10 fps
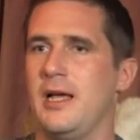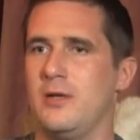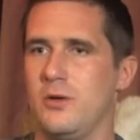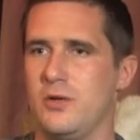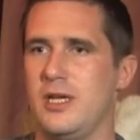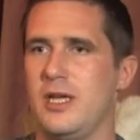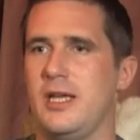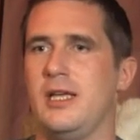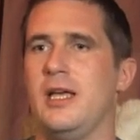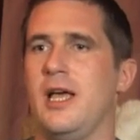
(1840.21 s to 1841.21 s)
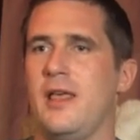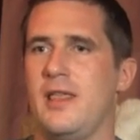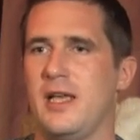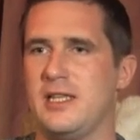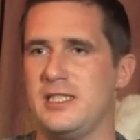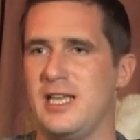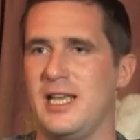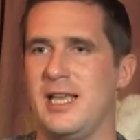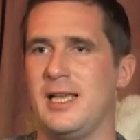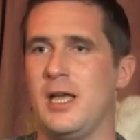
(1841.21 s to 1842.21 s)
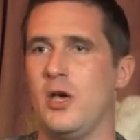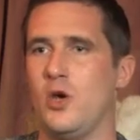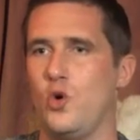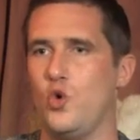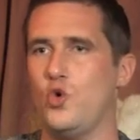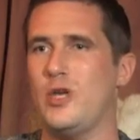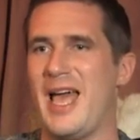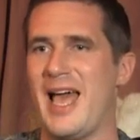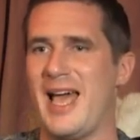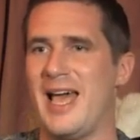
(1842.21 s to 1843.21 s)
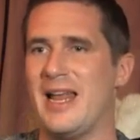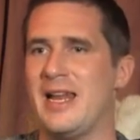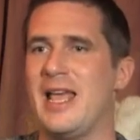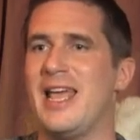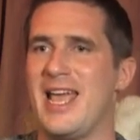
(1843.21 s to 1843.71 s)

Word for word: And you'll see they're seeing who can,